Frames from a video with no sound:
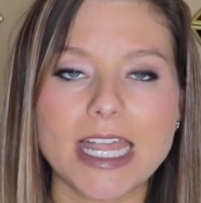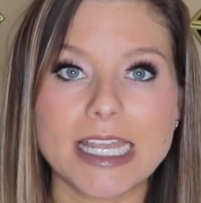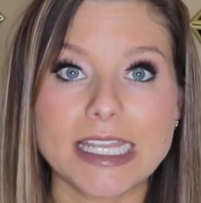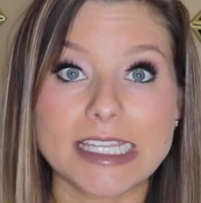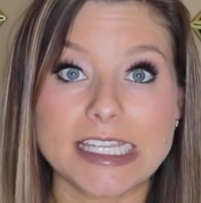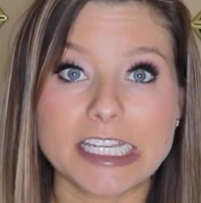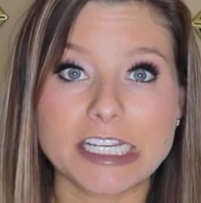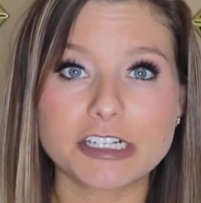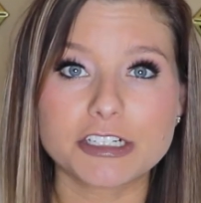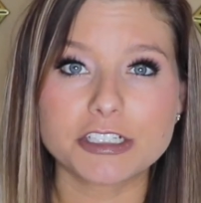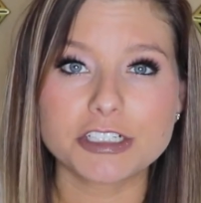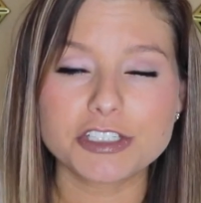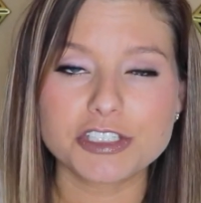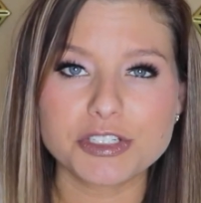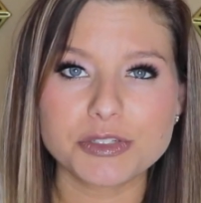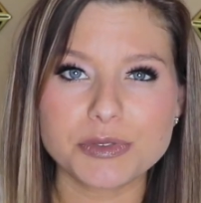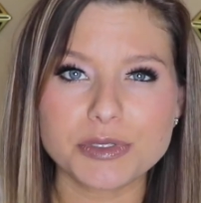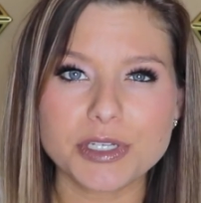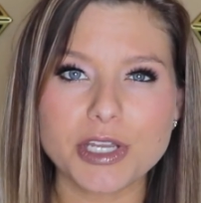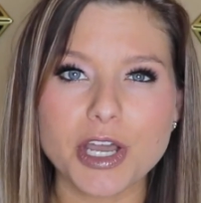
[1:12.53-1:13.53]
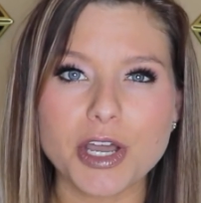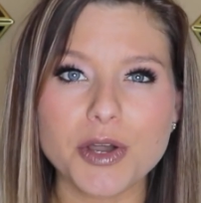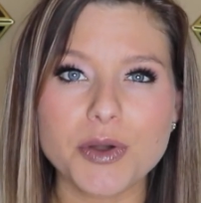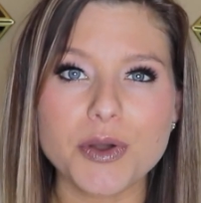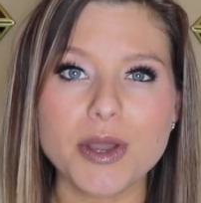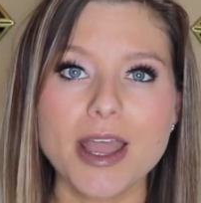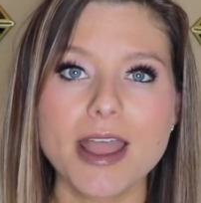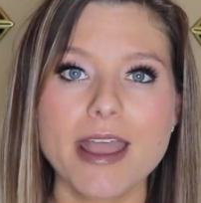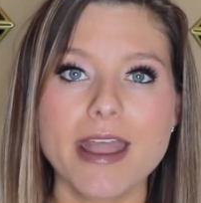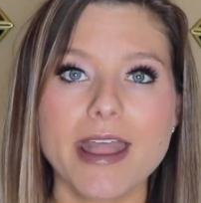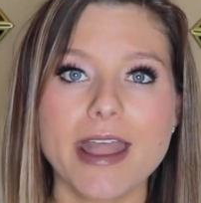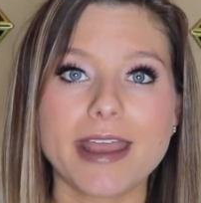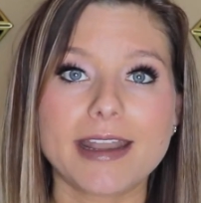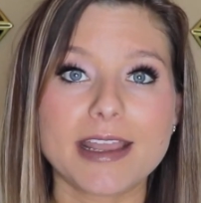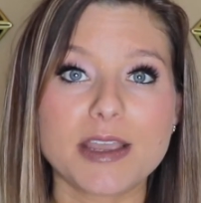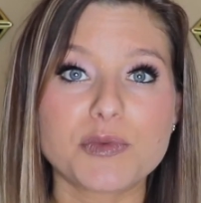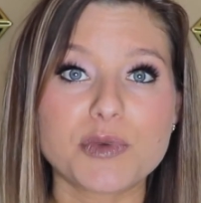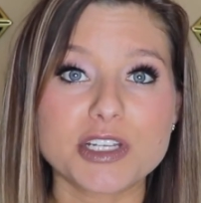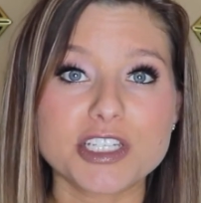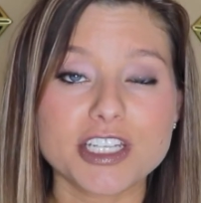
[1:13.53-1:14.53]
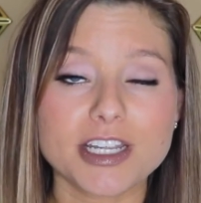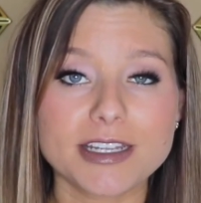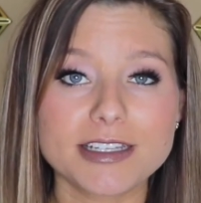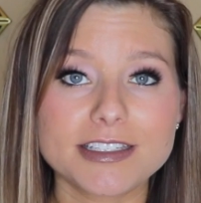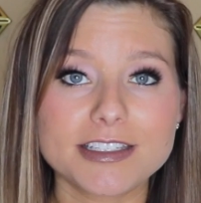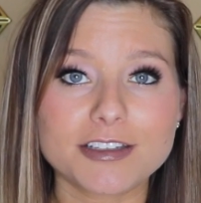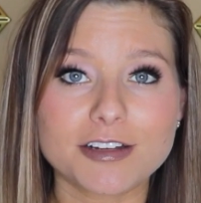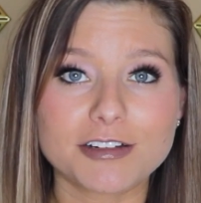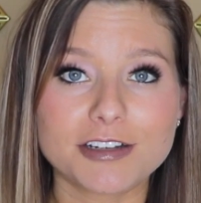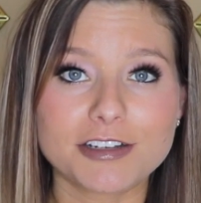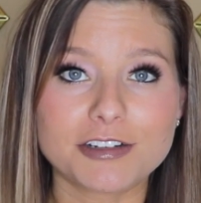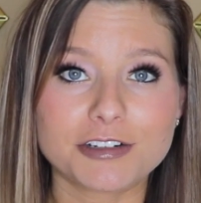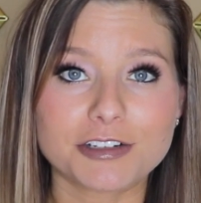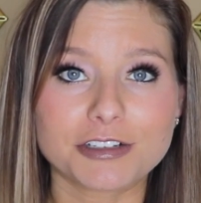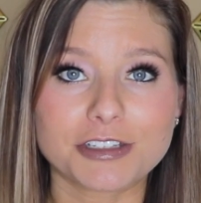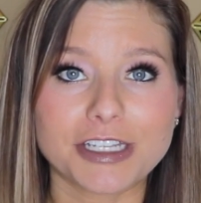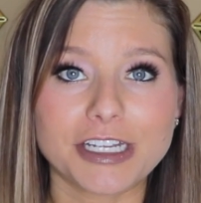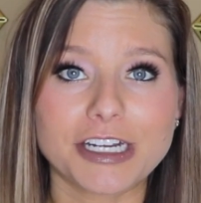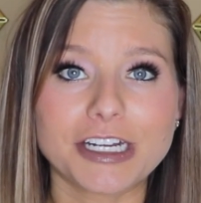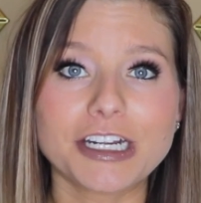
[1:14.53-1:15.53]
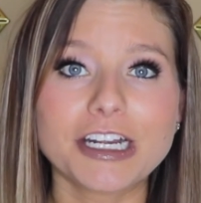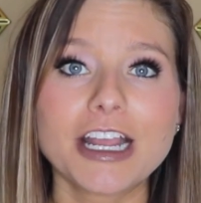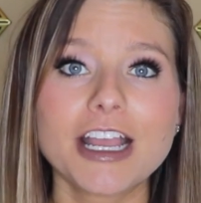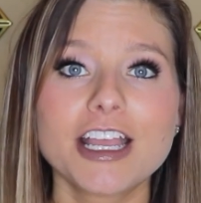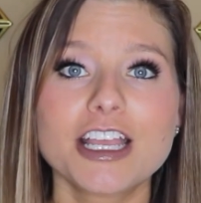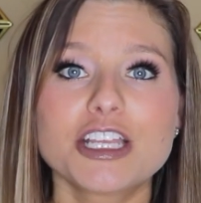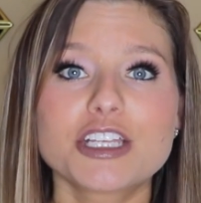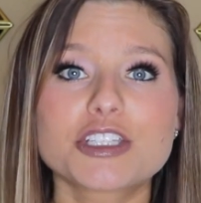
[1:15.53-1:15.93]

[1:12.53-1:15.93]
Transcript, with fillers: 1 or 2 years ago, and I wish I had started earlier.